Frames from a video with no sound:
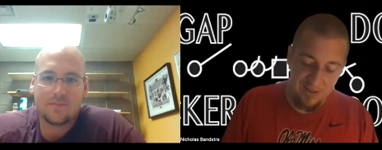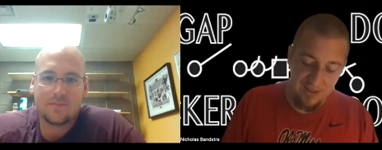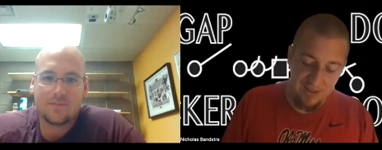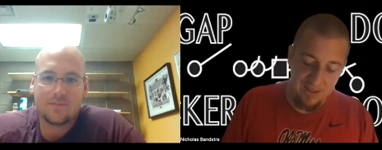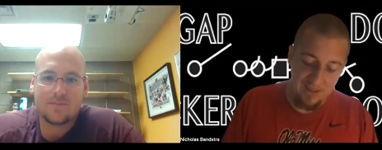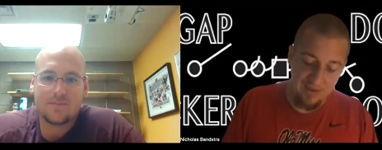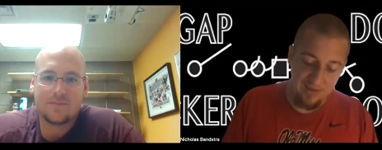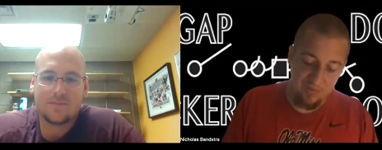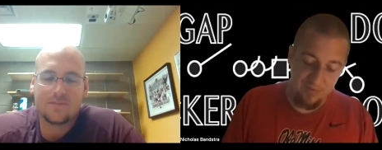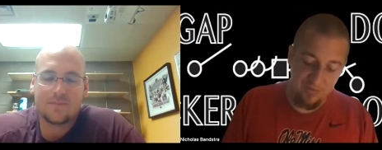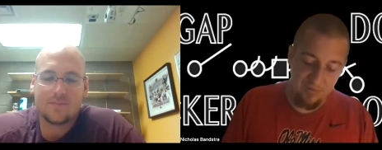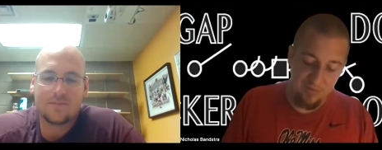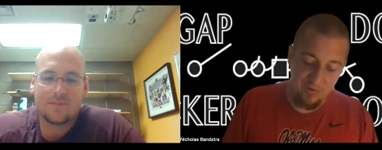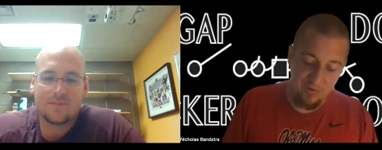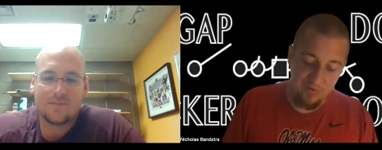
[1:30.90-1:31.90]
Speaker 1: and
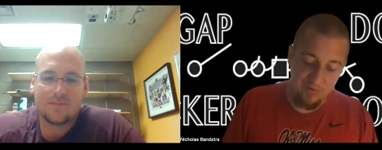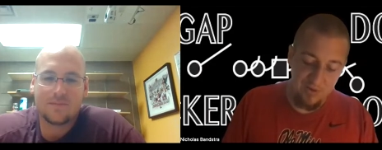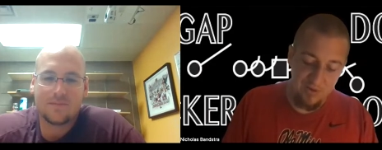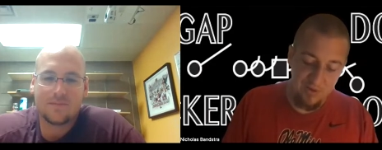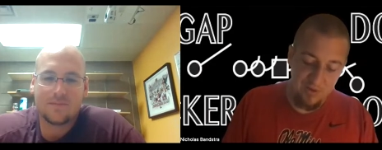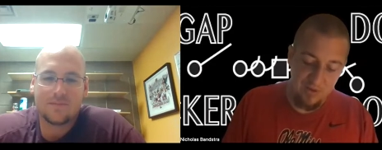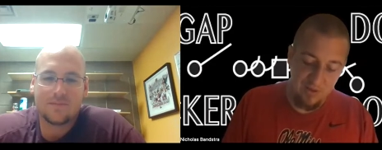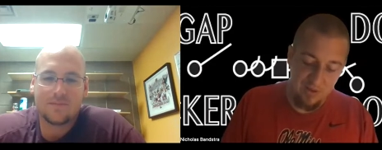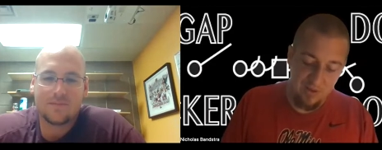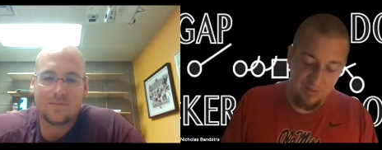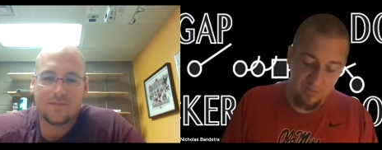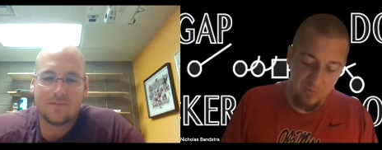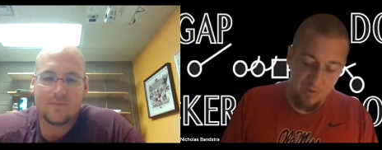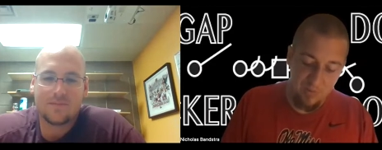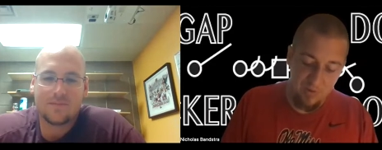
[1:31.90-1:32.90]
for uh,
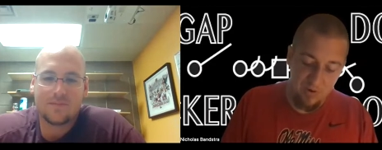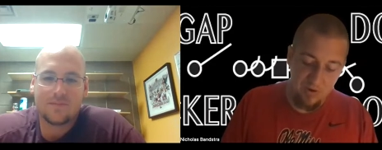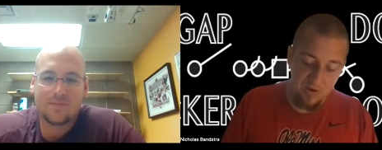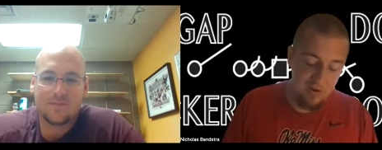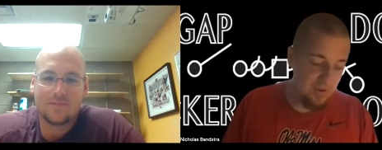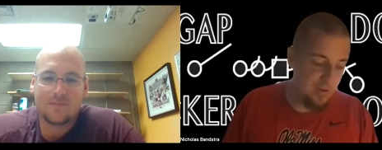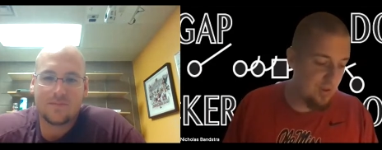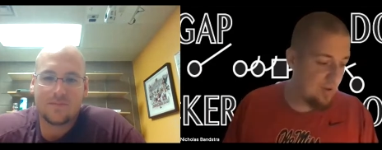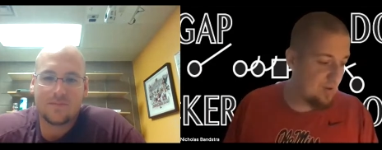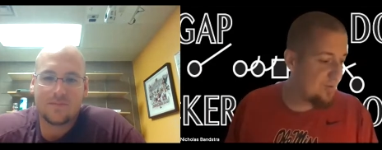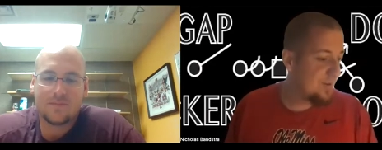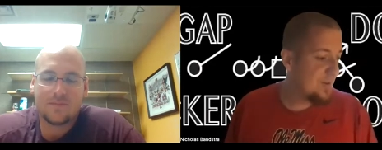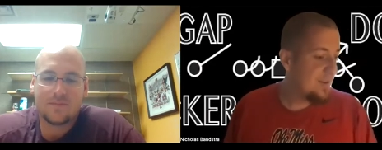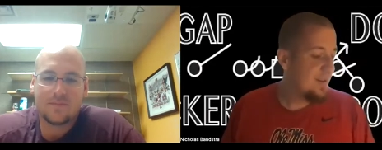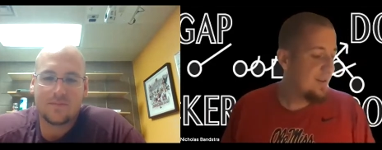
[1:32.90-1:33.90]
springball
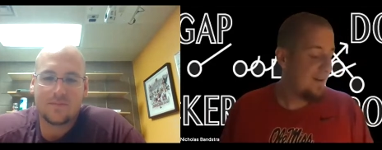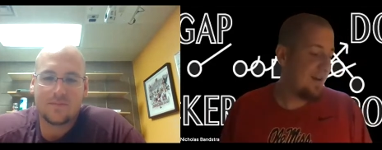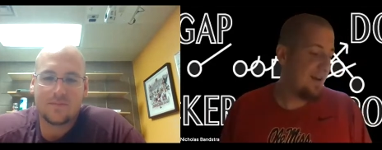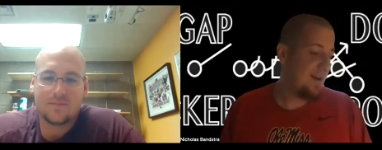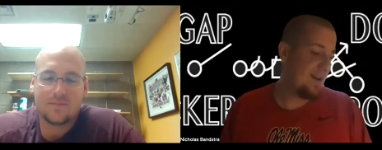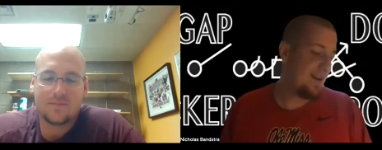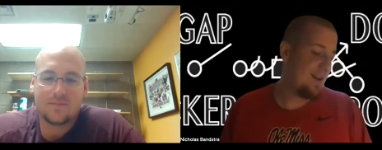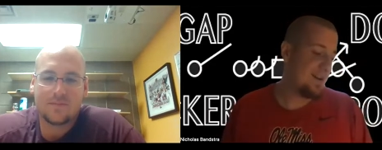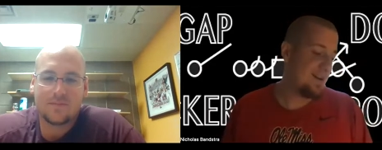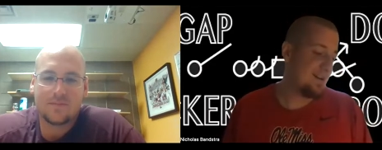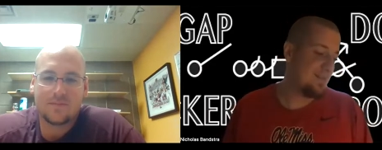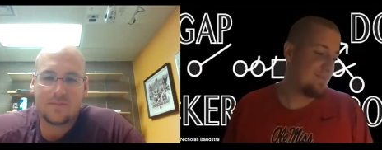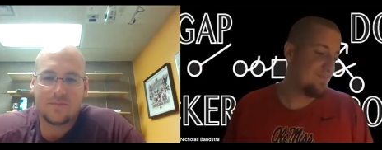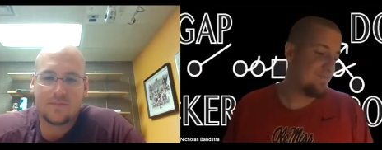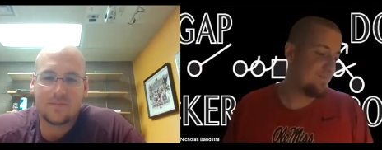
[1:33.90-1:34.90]
OU.
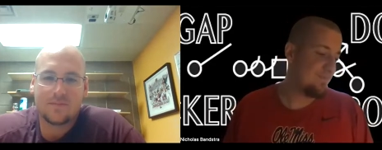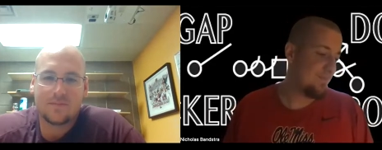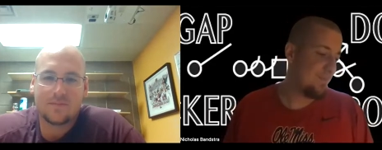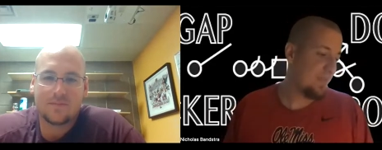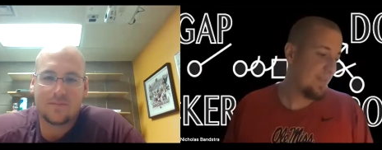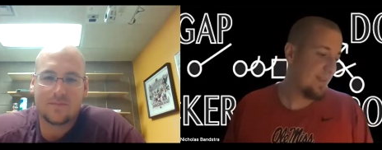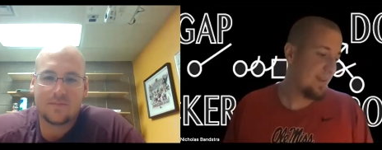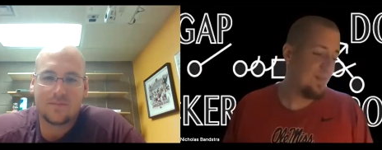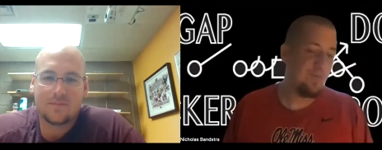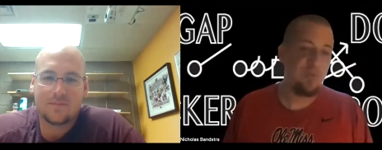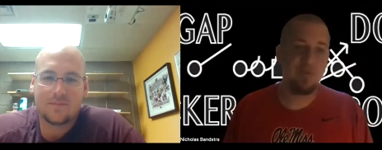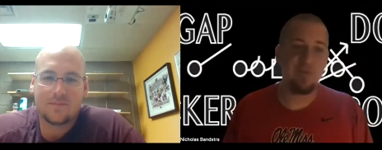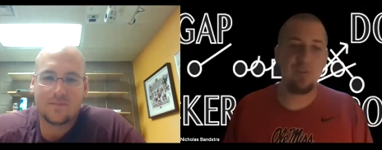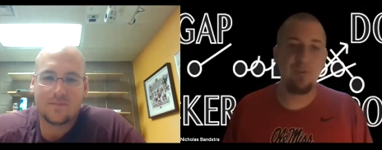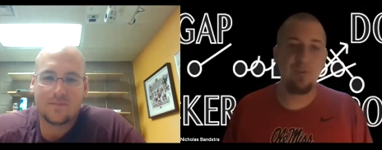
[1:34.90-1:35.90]
Um, and
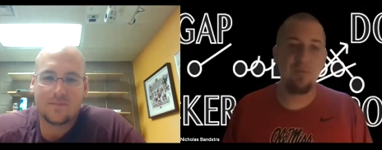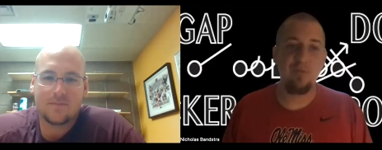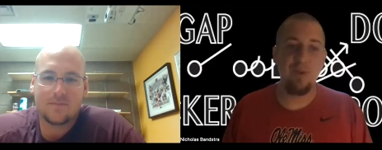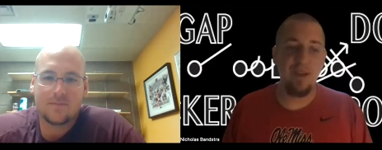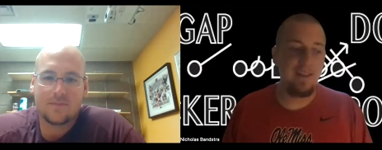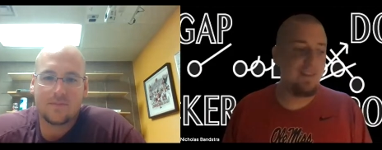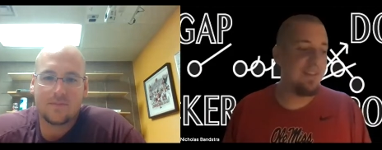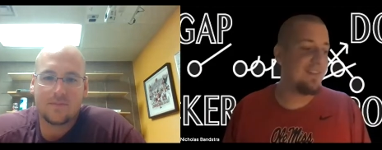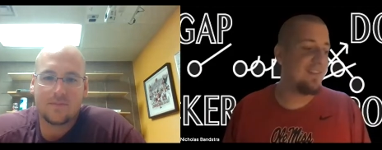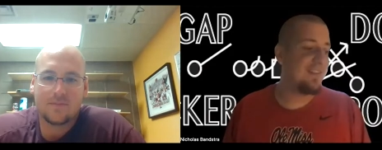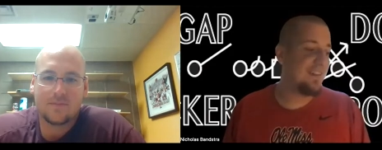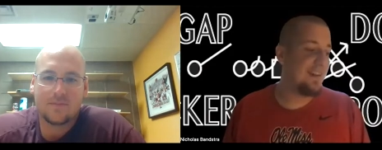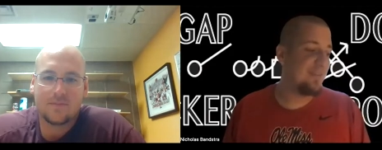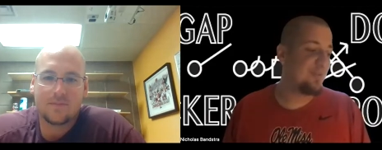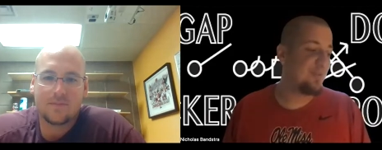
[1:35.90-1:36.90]
unfortunately, you made the,
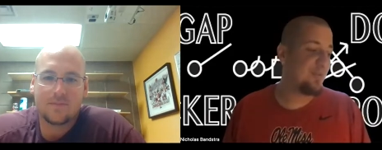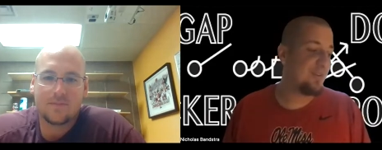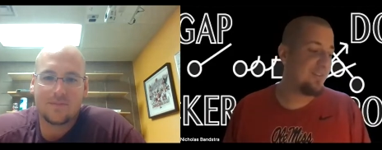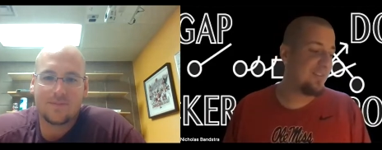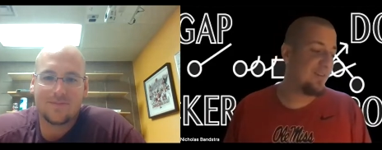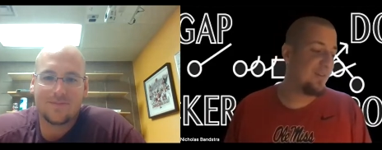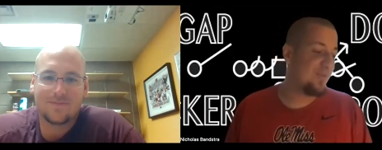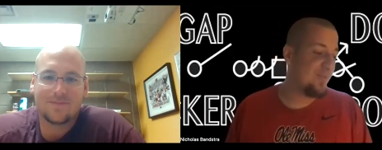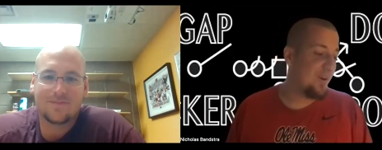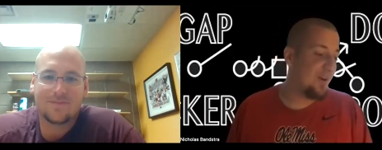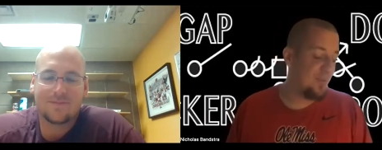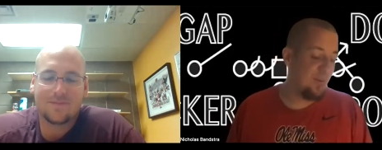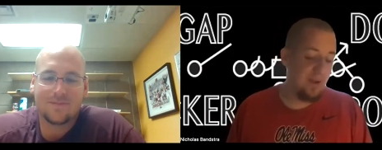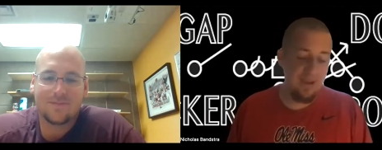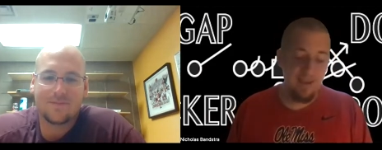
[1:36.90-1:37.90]
the life choice to go
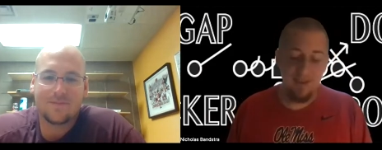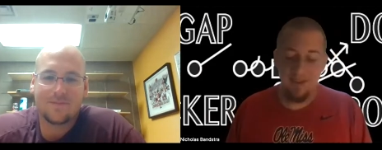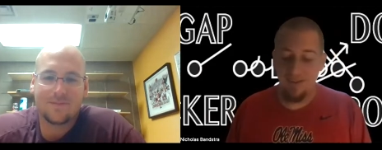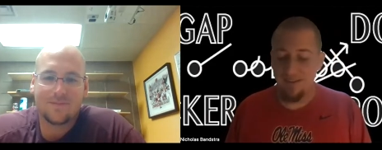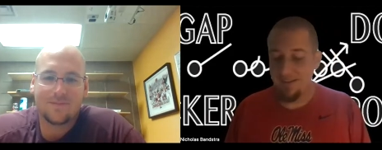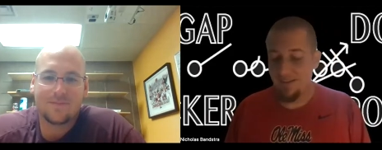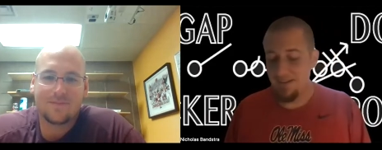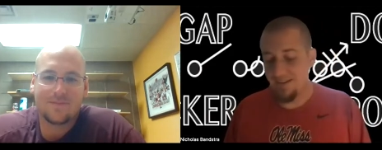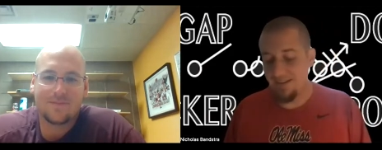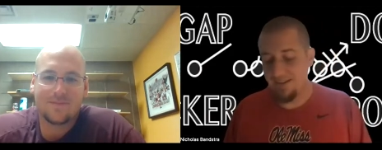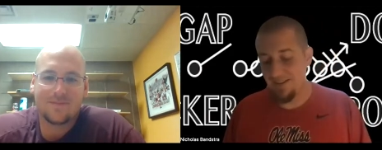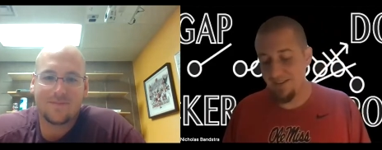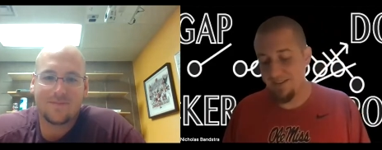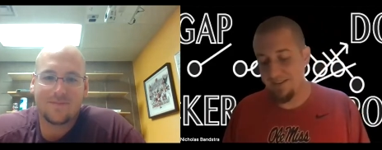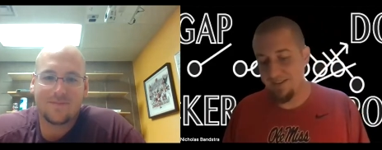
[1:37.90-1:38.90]
far away,
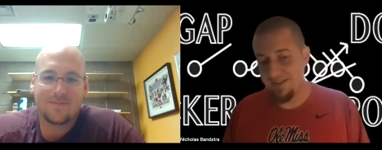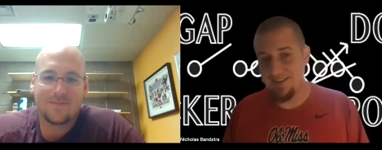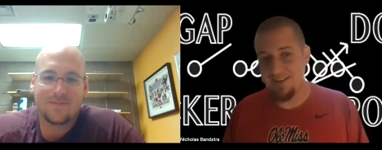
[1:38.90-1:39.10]
uh,